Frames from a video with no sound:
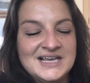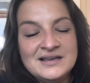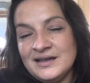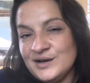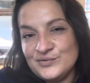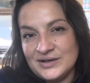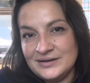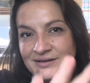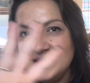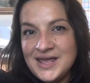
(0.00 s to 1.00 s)
Kind of a
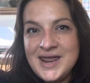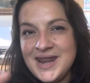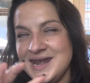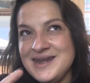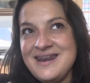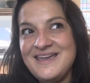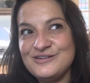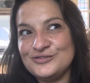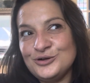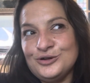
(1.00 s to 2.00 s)

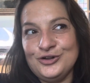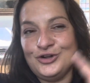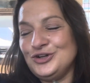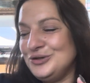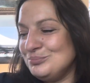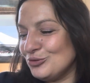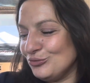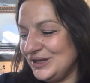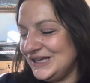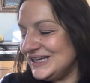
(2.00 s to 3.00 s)
naval
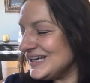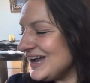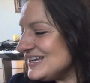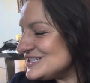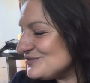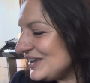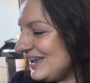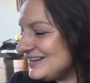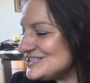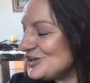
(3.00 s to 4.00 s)
marine kind of
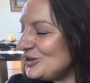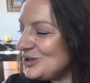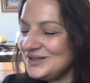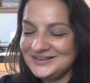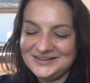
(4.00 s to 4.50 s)
candle.